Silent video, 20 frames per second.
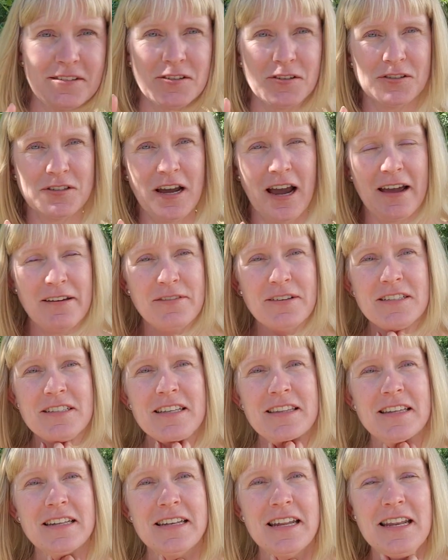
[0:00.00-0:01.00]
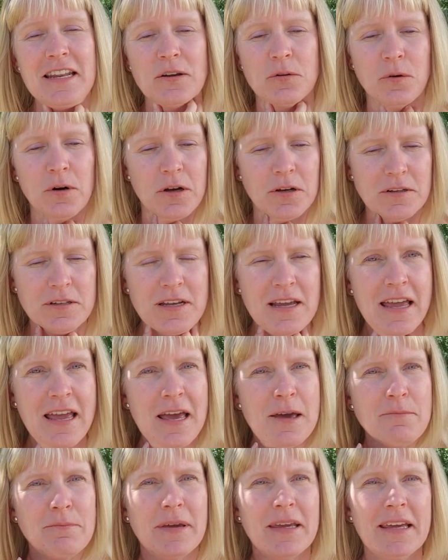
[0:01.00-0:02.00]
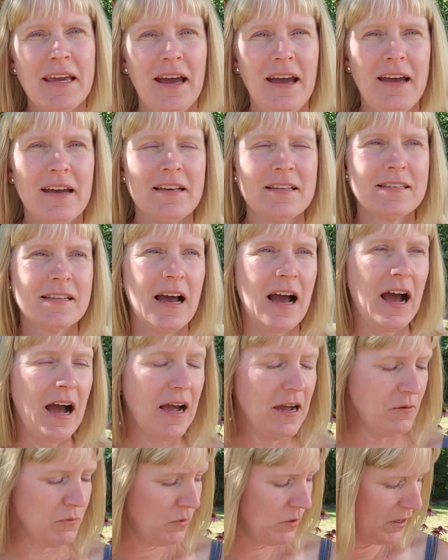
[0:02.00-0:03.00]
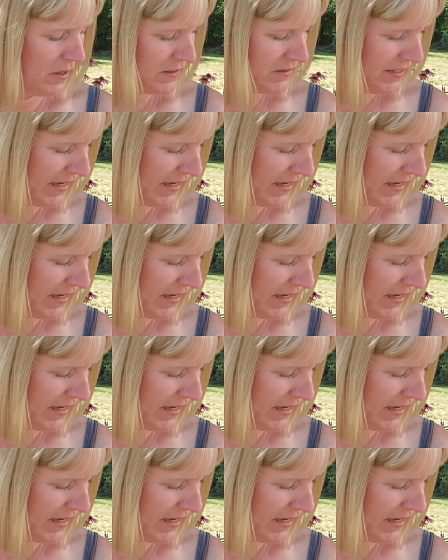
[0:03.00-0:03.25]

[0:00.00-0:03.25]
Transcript: will dive into the knitting world, because I was